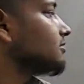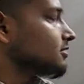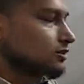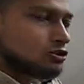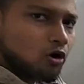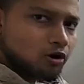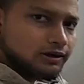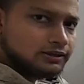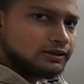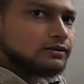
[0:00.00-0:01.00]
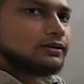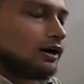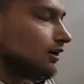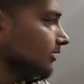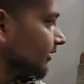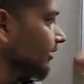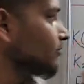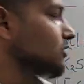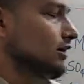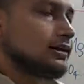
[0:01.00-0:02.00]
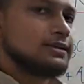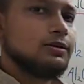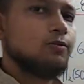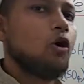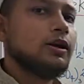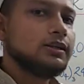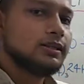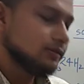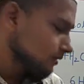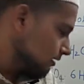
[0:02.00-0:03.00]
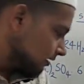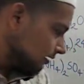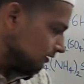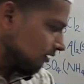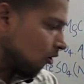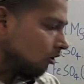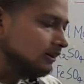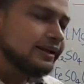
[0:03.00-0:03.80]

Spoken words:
salt gives us what? All the